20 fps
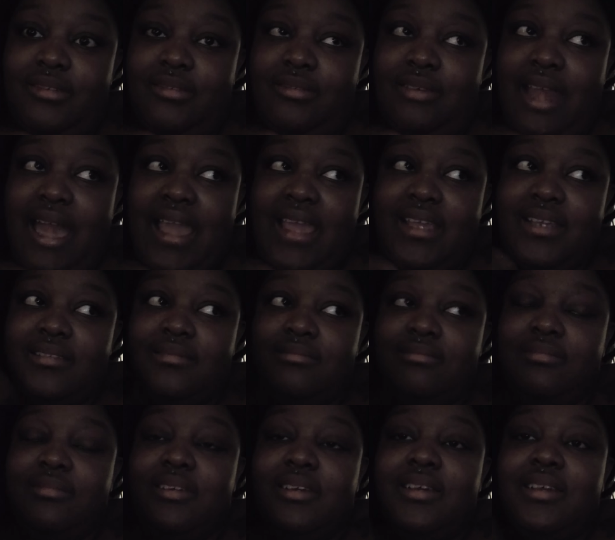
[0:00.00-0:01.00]
Like
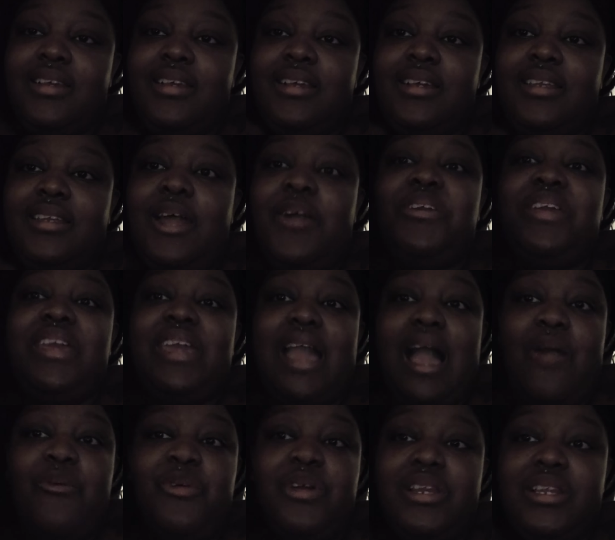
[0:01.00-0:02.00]
low key I
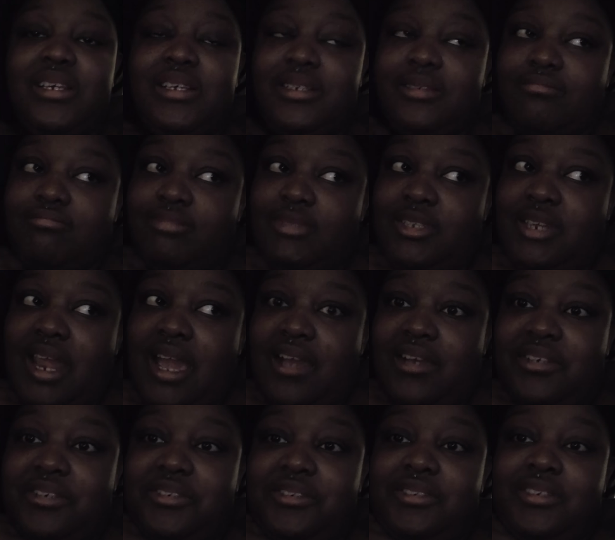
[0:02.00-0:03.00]
wanna, you
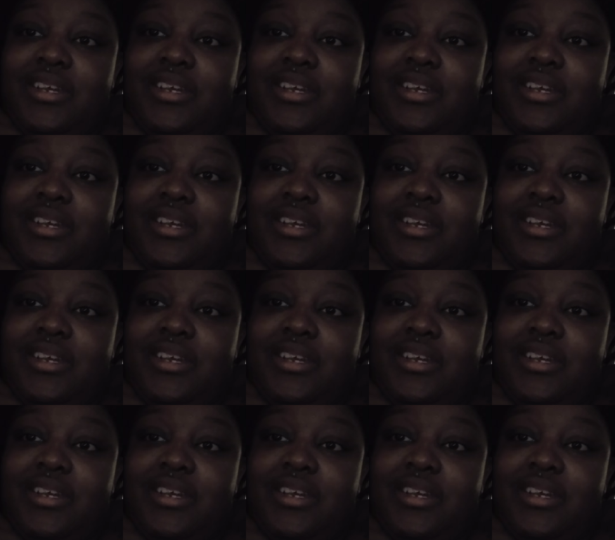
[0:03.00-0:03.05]
know,